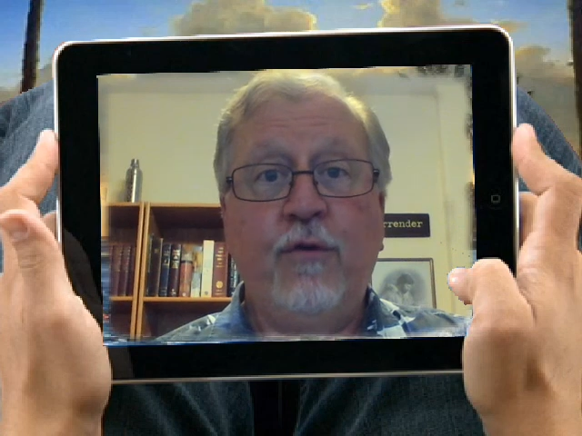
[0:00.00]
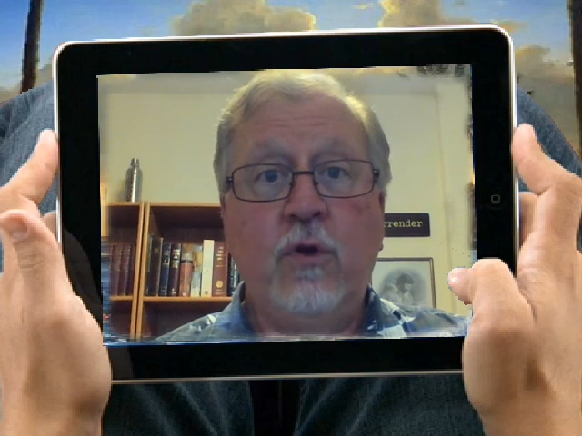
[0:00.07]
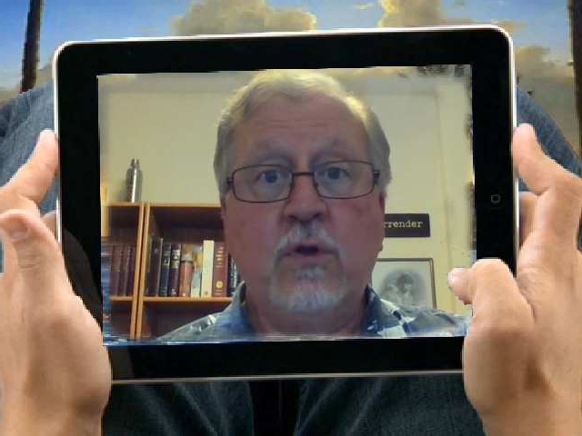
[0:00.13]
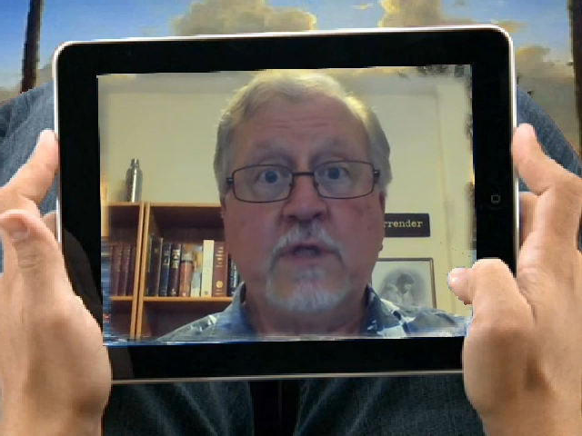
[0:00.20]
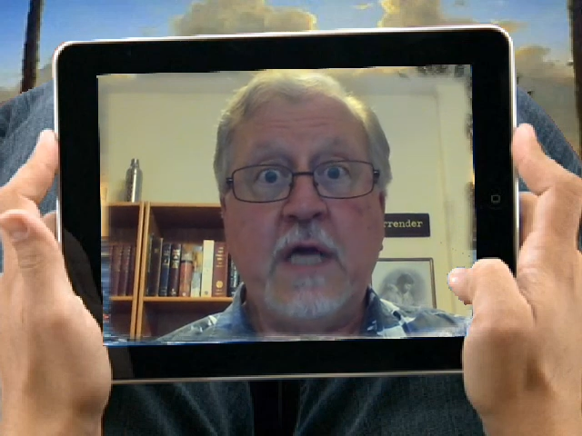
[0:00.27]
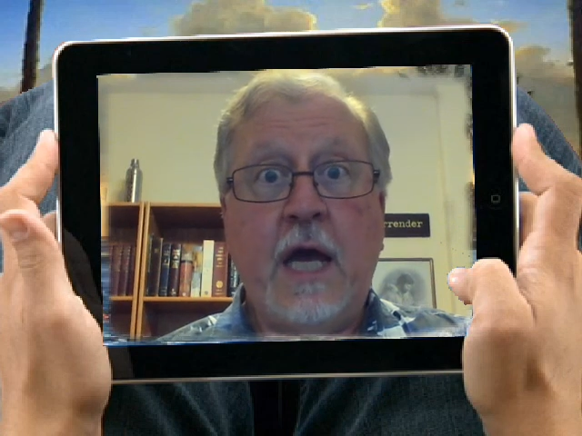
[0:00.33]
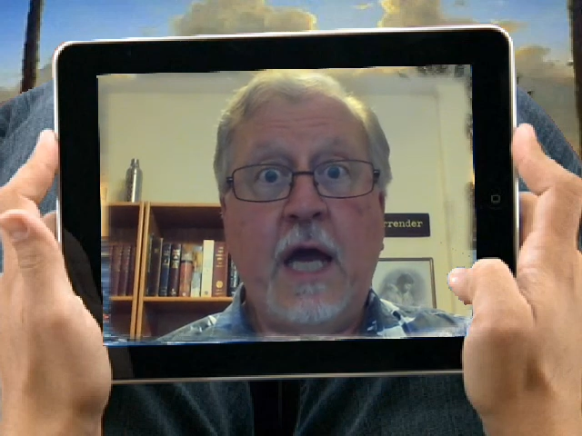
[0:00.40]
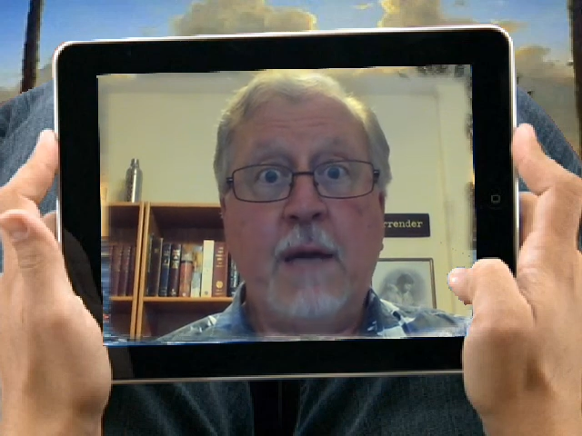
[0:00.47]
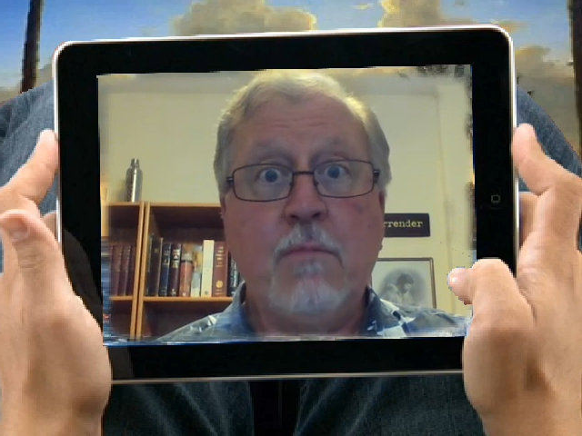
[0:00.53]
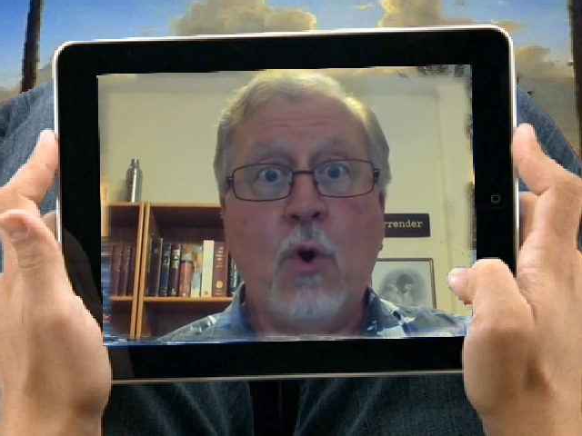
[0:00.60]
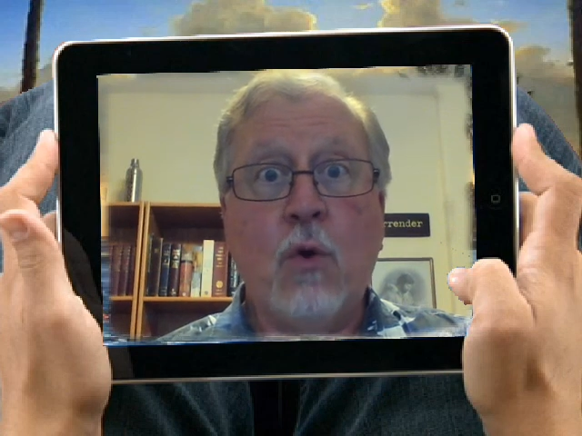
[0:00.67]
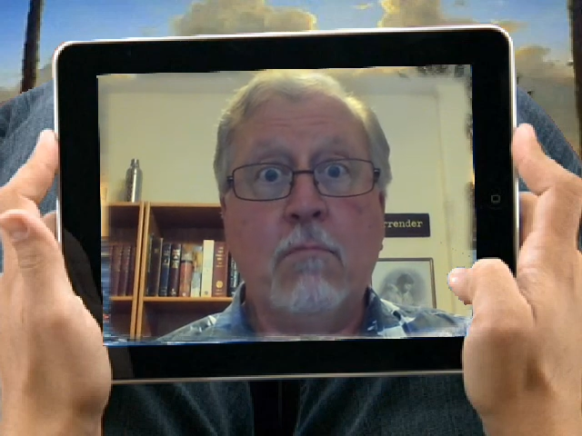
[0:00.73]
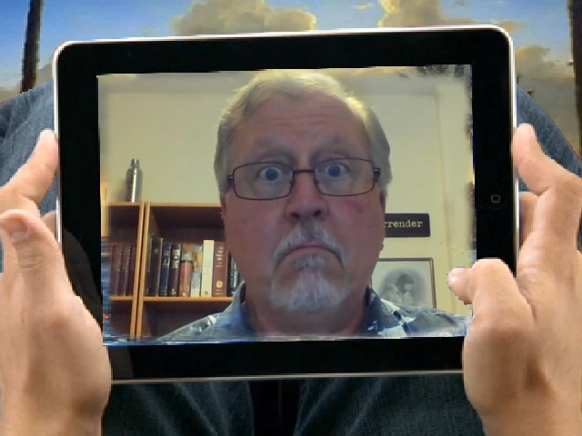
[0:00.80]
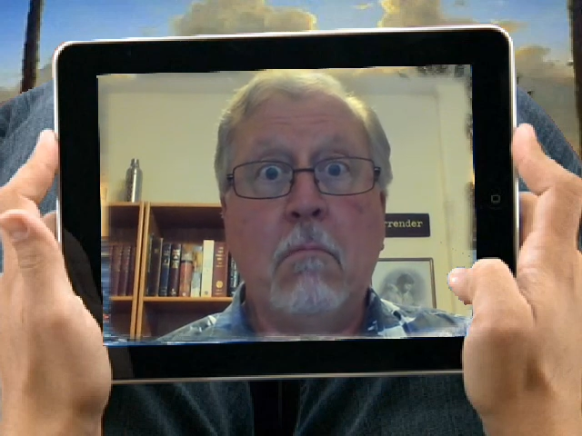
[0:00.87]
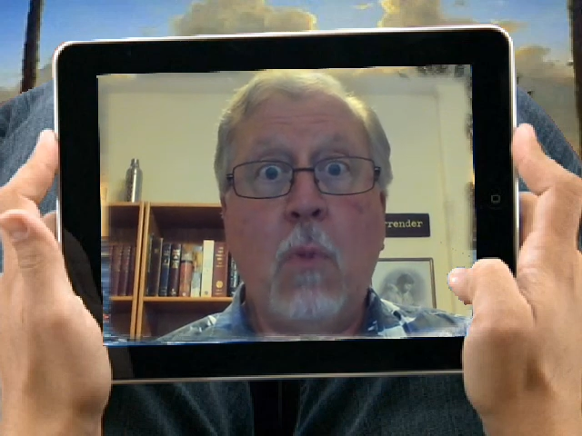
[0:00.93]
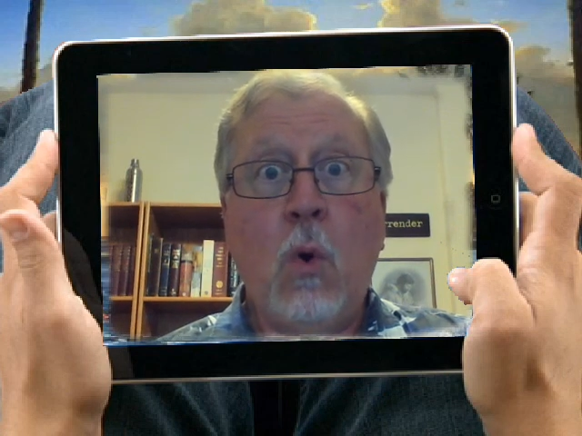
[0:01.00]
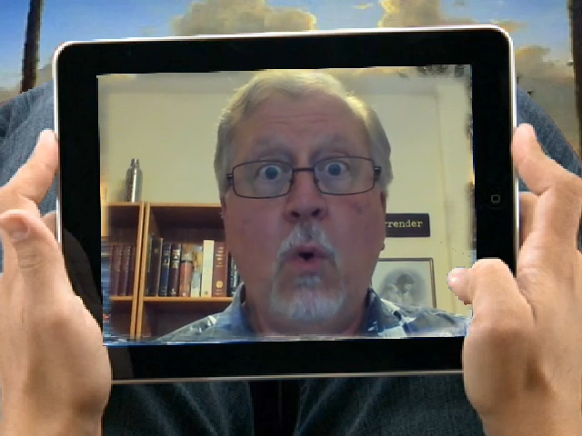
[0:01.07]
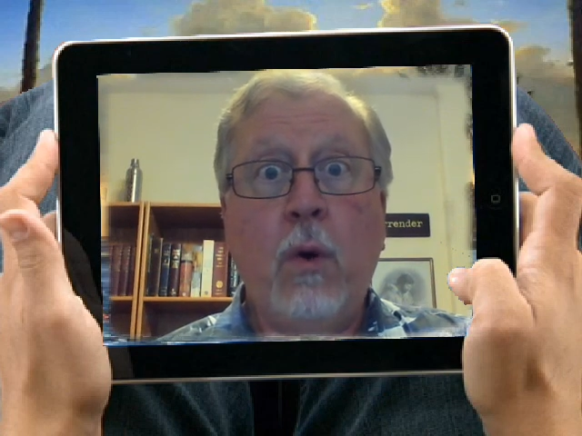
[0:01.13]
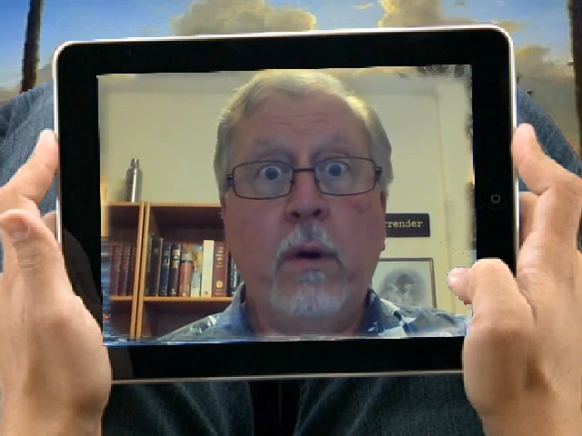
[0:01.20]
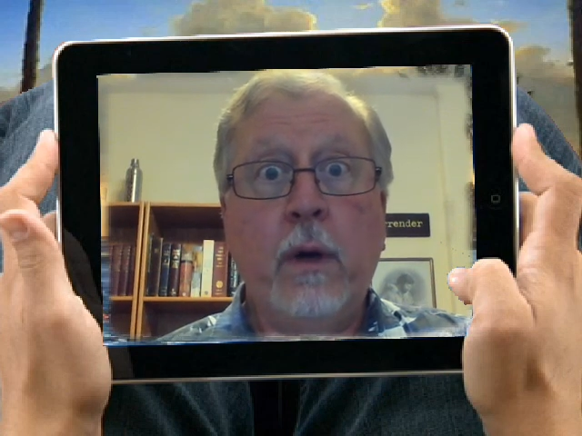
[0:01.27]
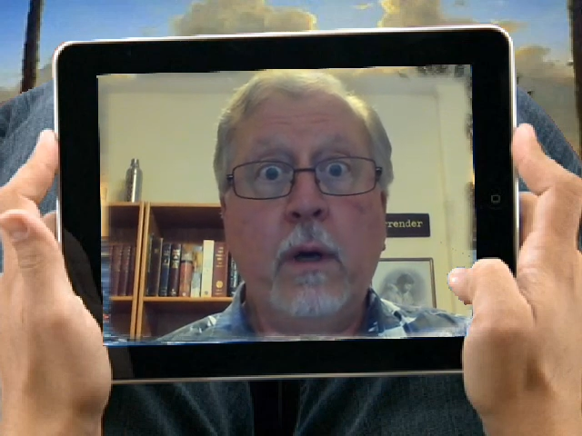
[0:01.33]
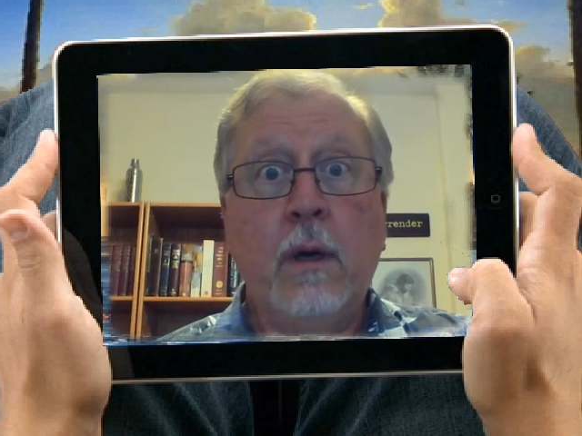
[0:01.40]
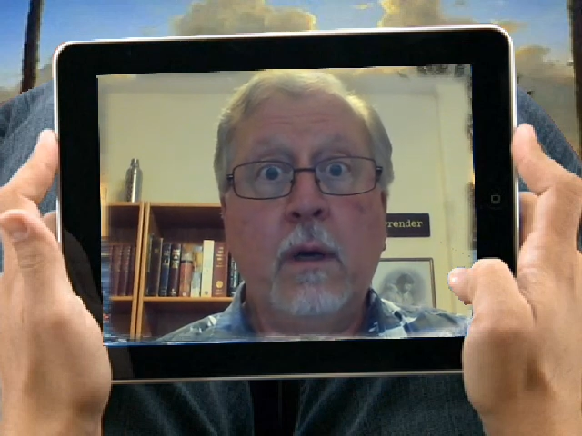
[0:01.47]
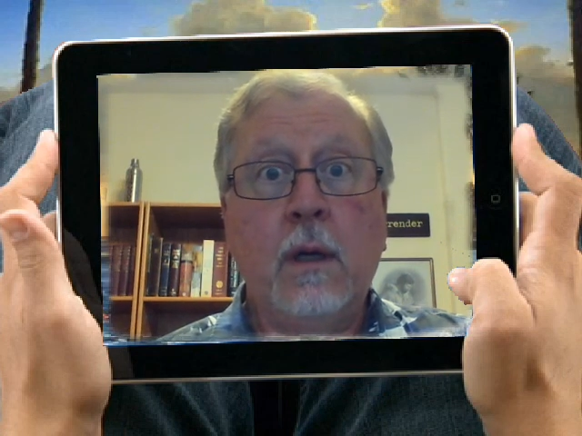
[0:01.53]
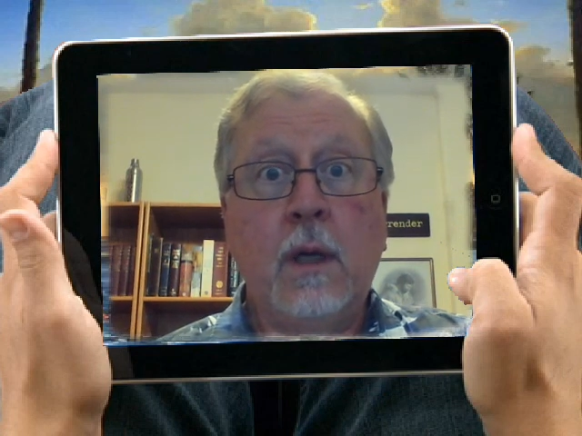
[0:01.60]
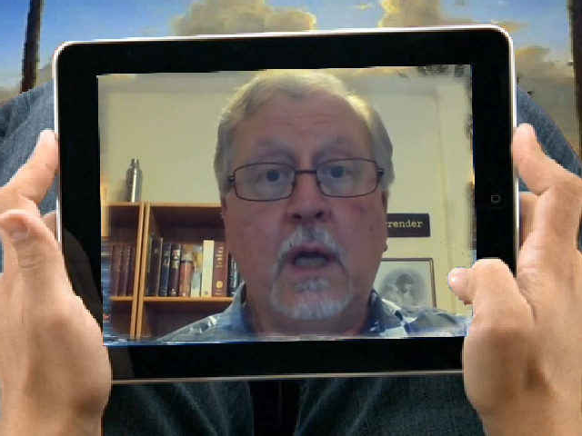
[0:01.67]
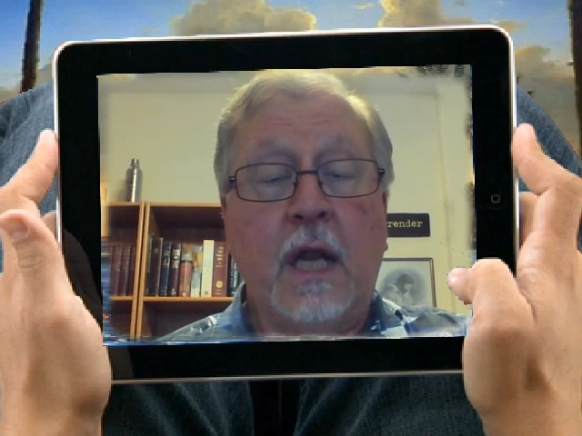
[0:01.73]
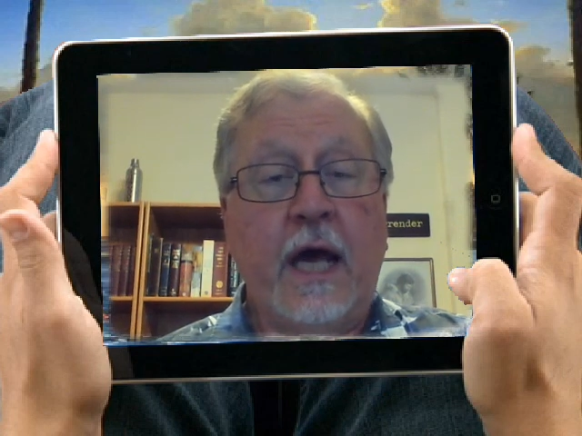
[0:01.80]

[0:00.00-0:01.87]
full-time or more.